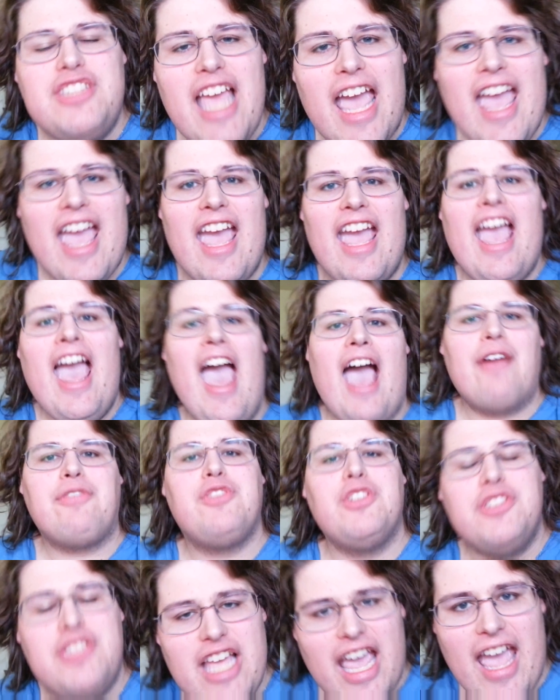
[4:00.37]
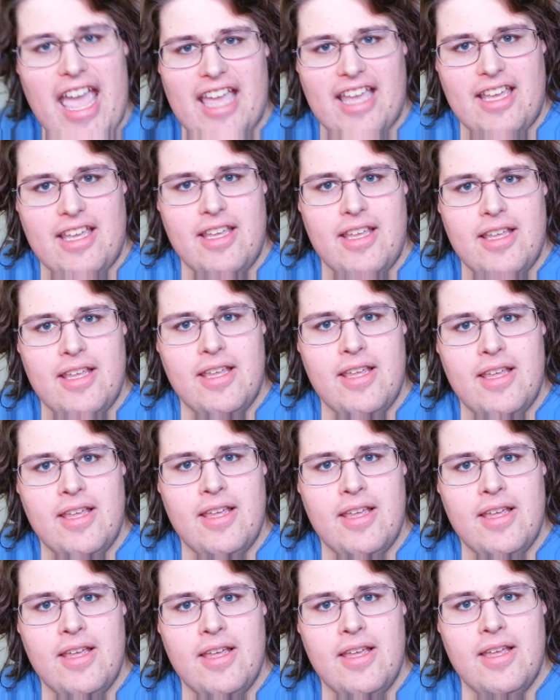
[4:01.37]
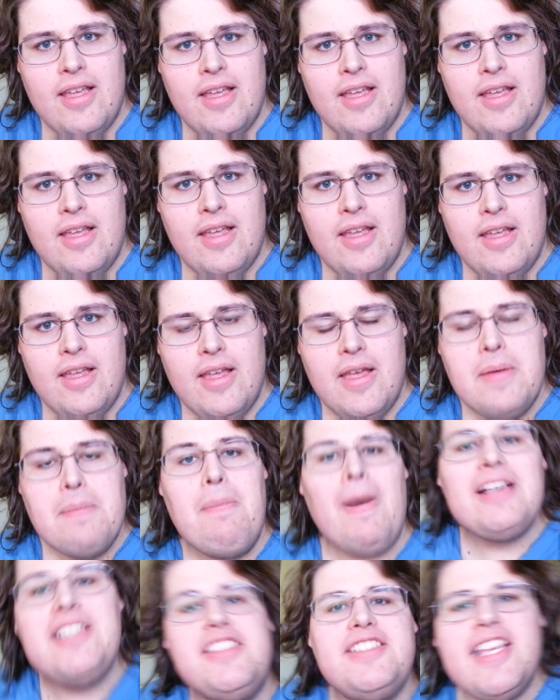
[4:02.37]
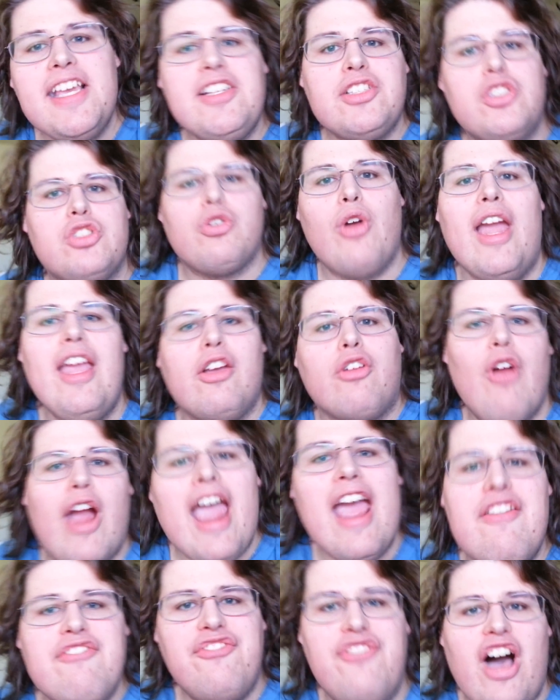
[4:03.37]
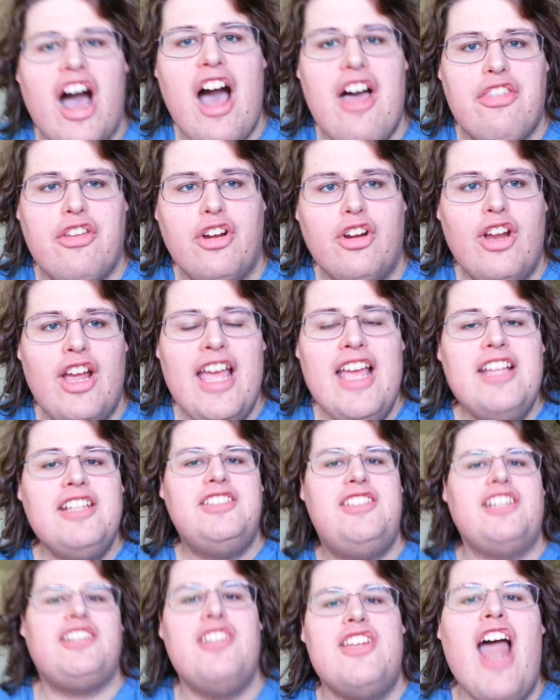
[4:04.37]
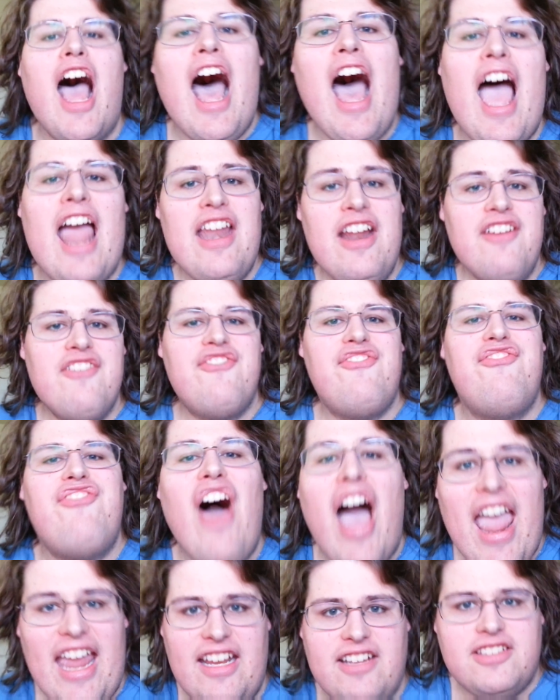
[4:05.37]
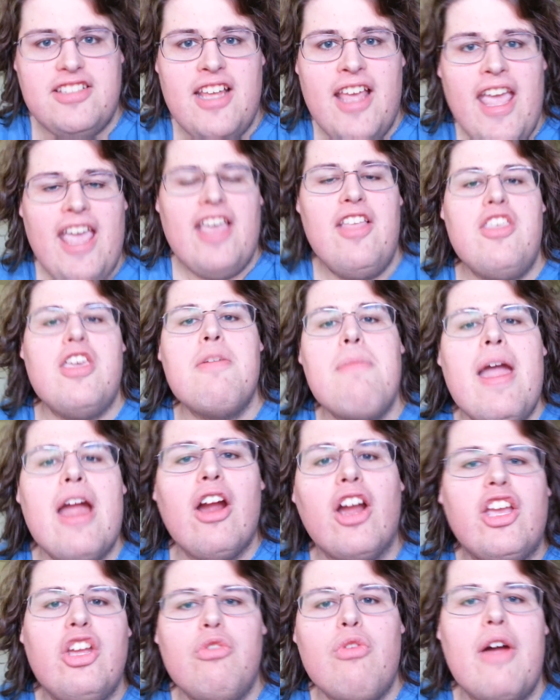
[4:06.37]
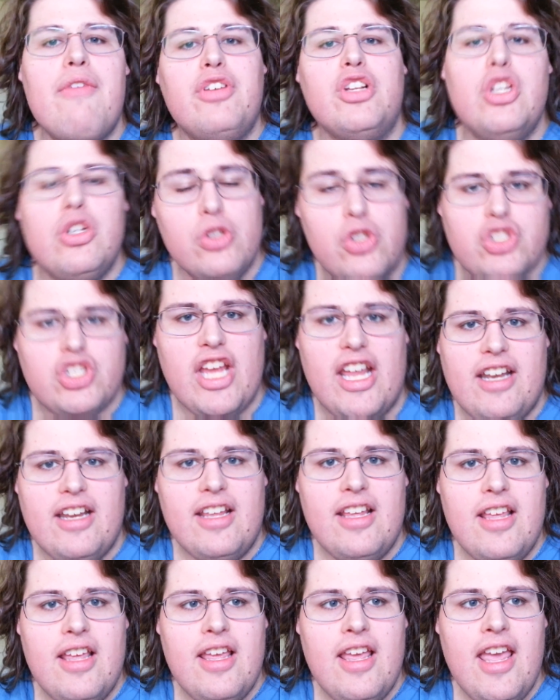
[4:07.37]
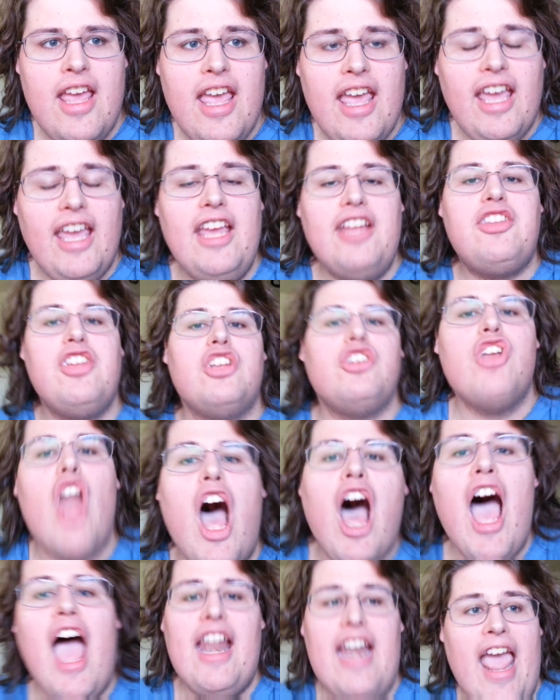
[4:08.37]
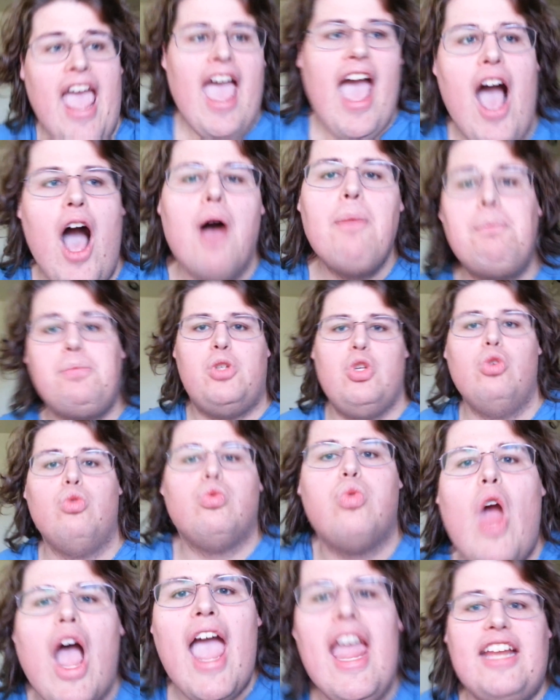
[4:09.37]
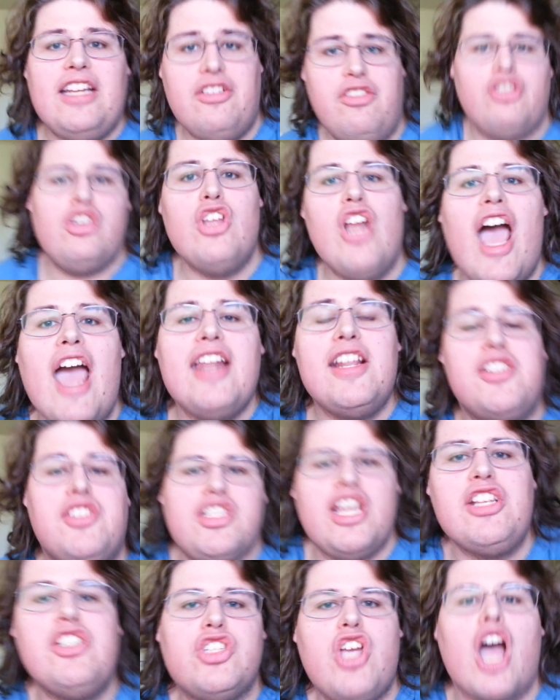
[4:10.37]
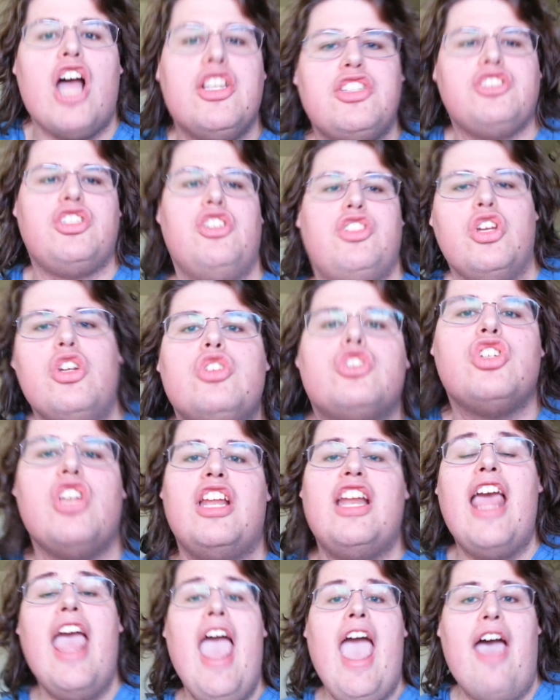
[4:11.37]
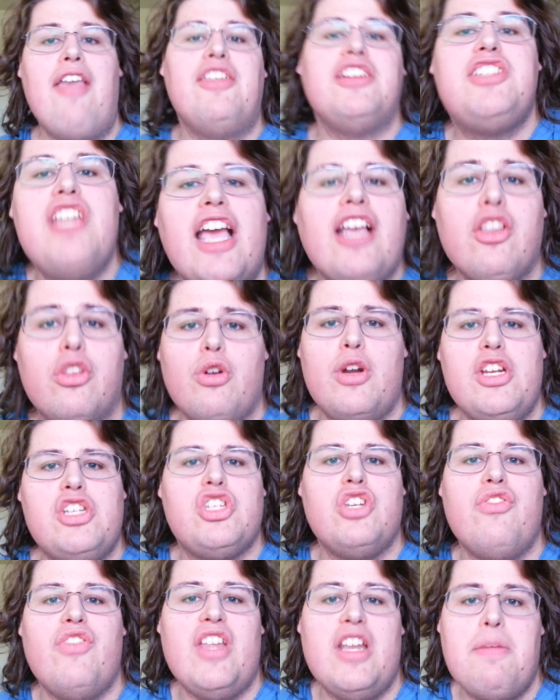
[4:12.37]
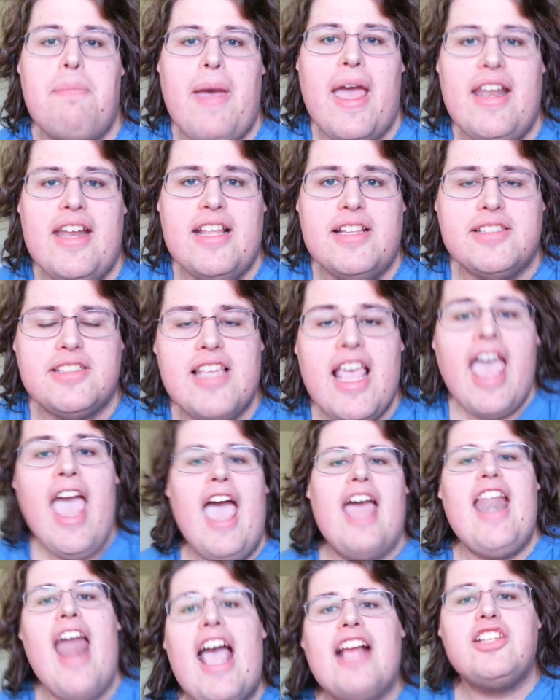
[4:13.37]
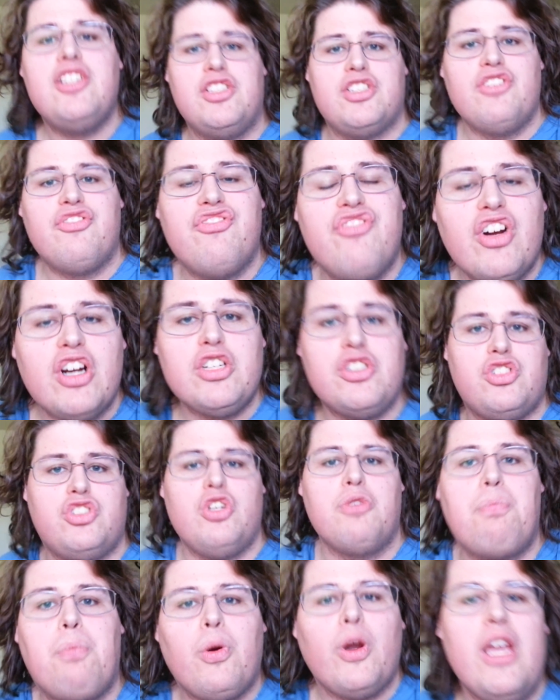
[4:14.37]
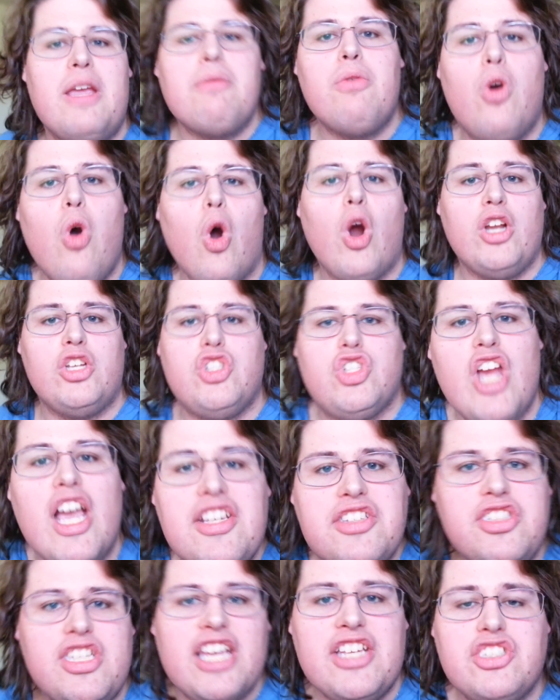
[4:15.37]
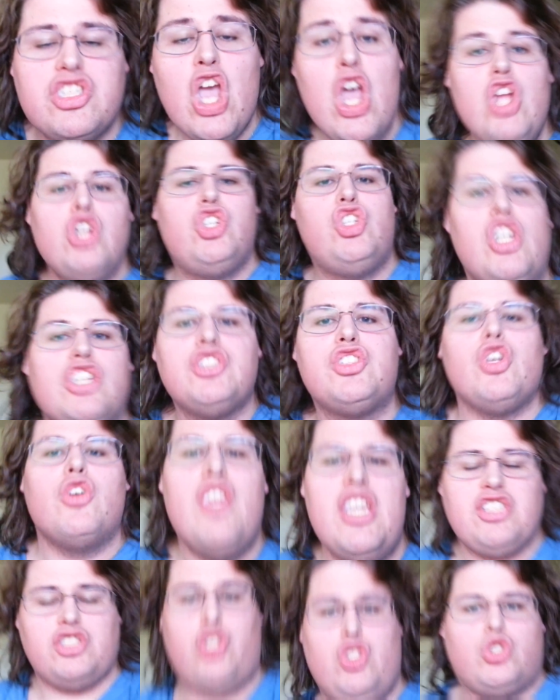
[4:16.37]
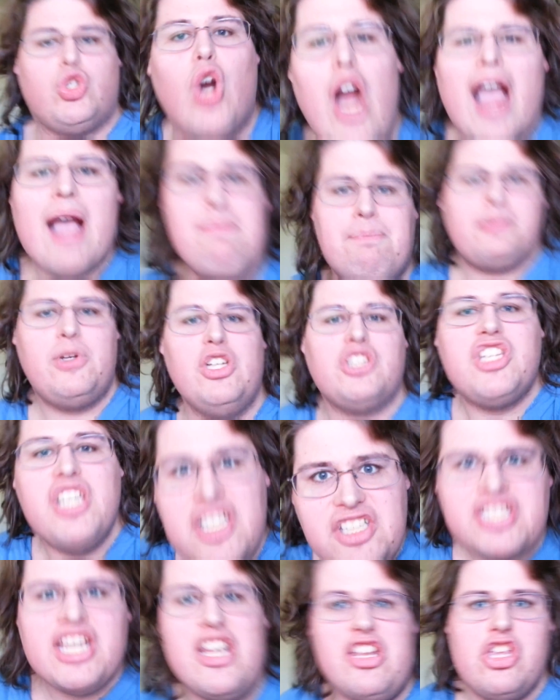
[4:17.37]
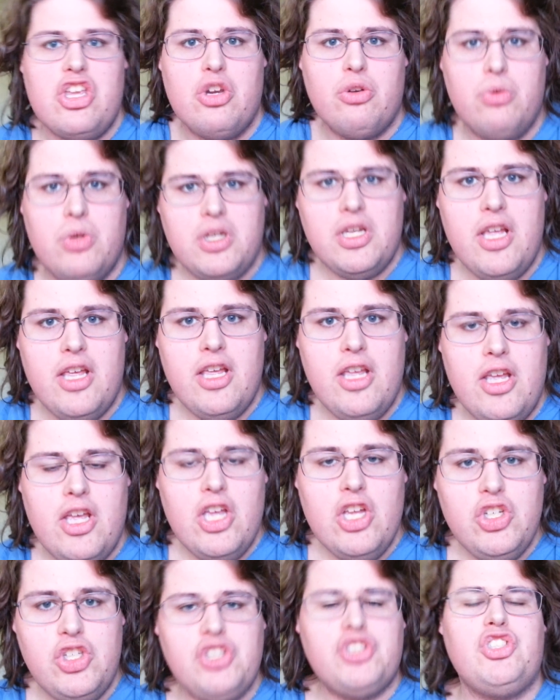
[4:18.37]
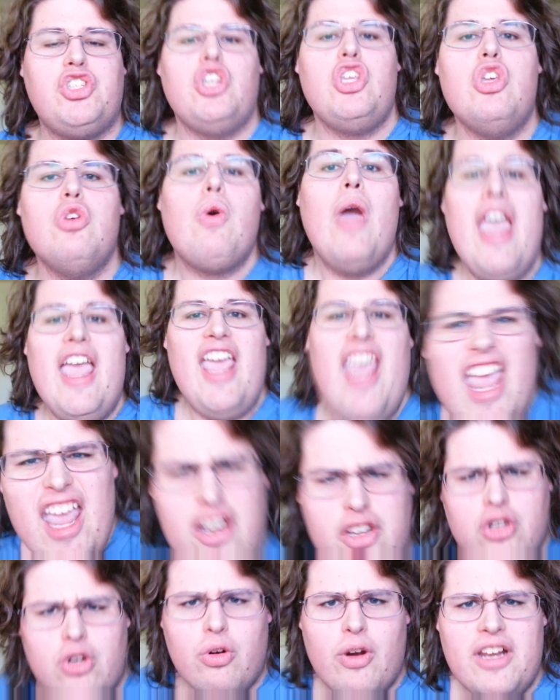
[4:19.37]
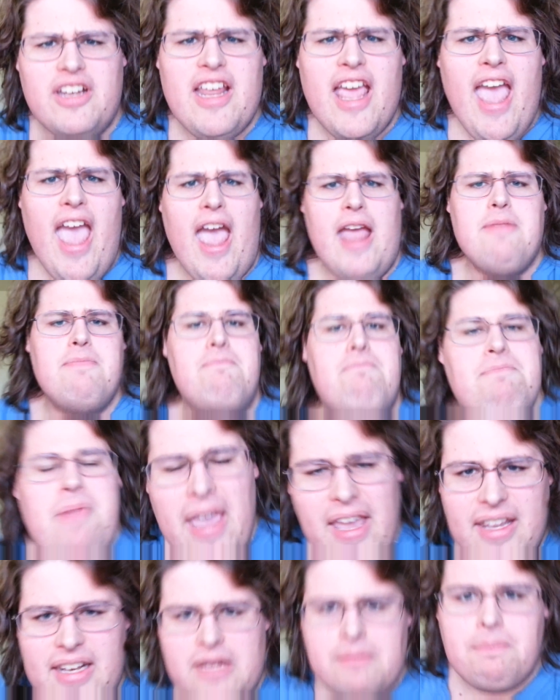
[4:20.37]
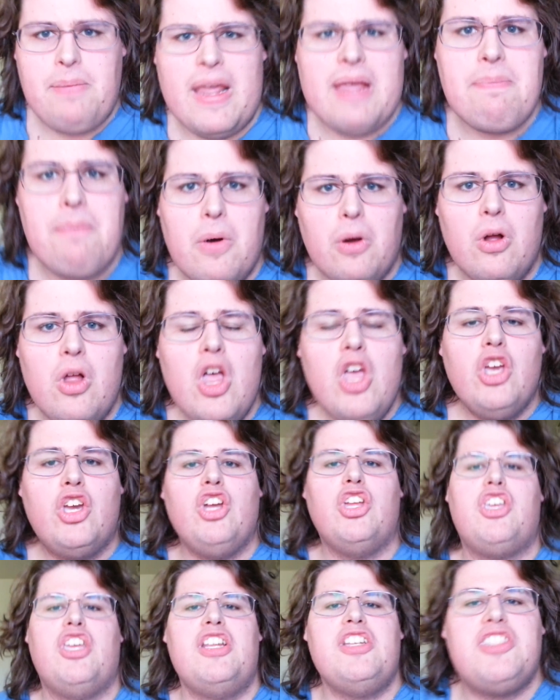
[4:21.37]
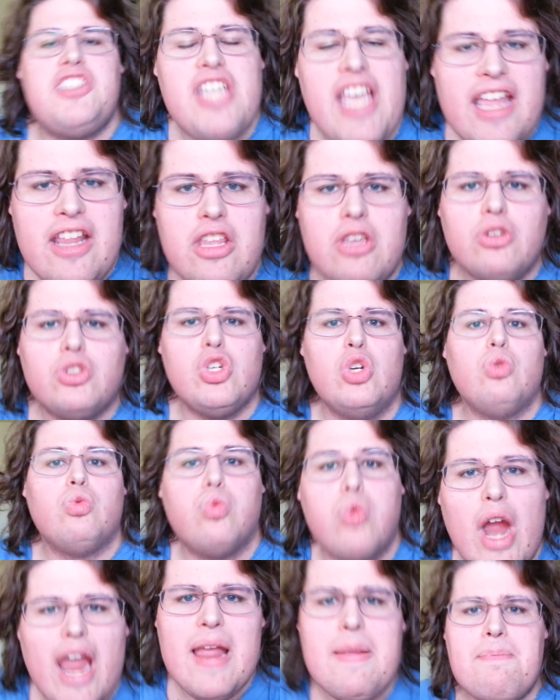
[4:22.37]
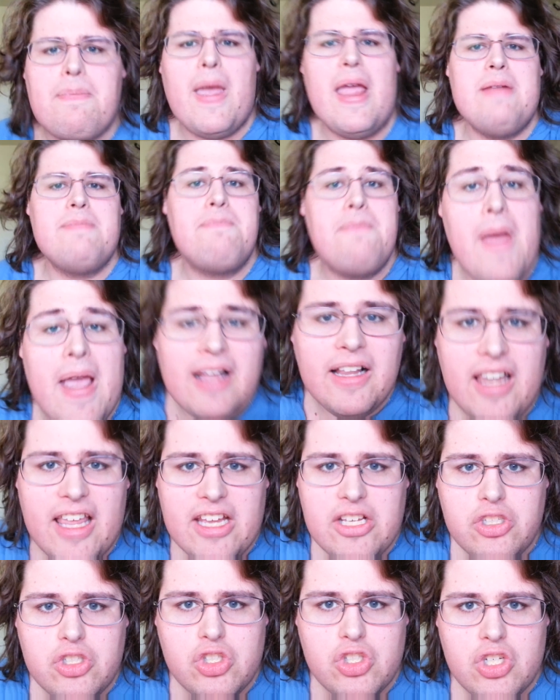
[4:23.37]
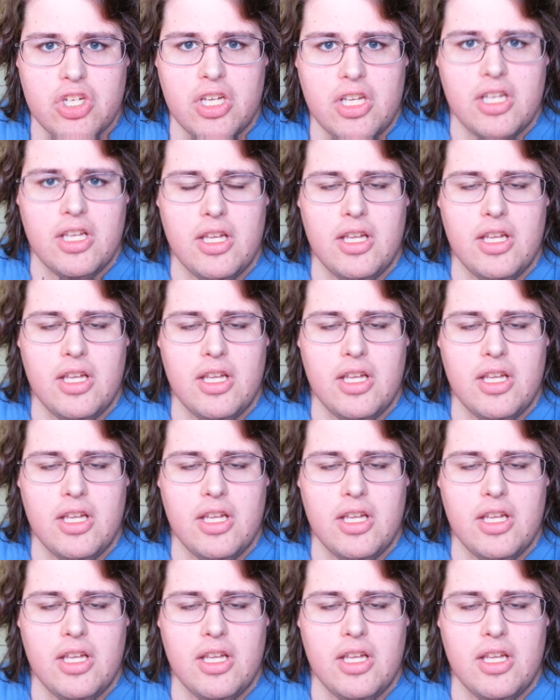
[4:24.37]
day after day. My 6th great-grandfather did not fight in the American Revolution. He did not help to write the United States Constitution and the Declaration of Independence and act as the first Supreme Court justice just so this crap could continue. Just so you ignorant and bigoted people could continue to rape and pillage.